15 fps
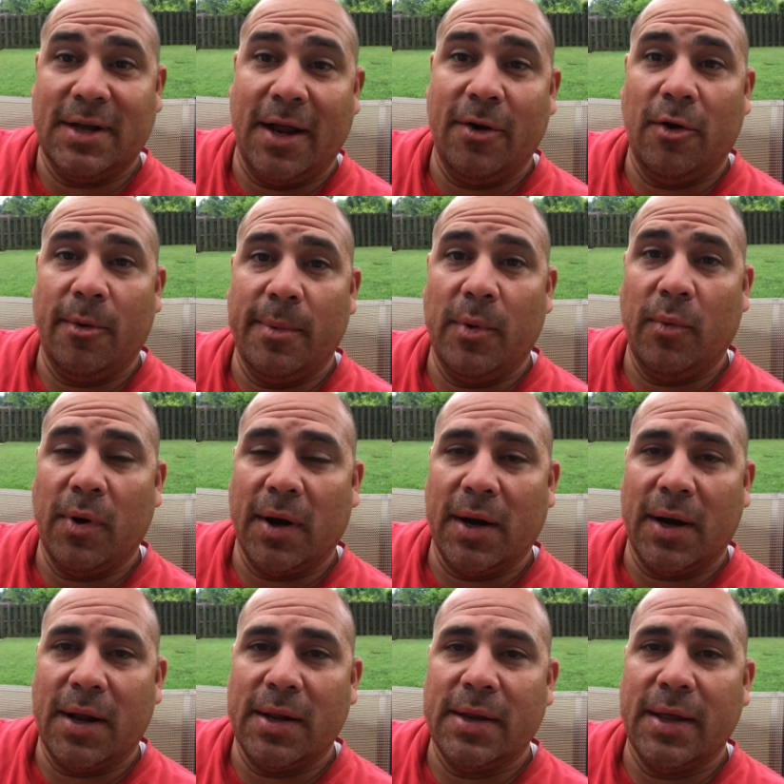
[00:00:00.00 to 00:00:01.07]
I know I've been
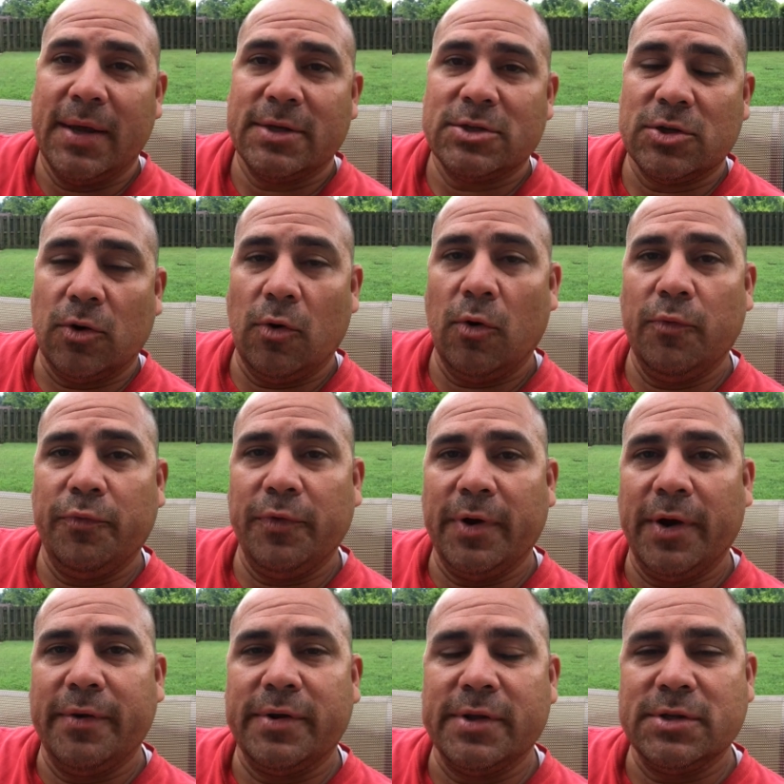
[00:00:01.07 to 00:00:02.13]
working on that, so
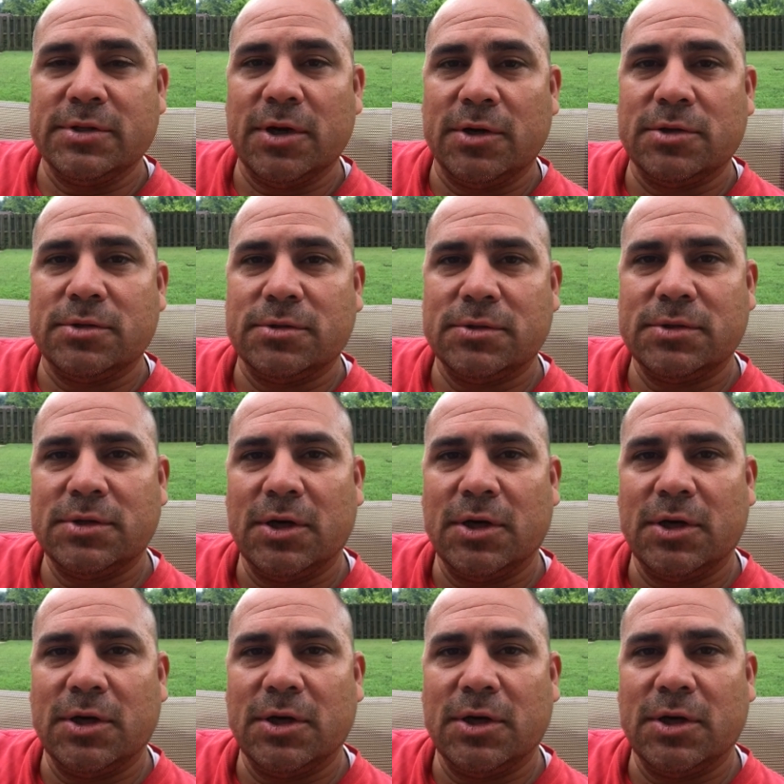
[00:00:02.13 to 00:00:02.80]
hopefully everything starts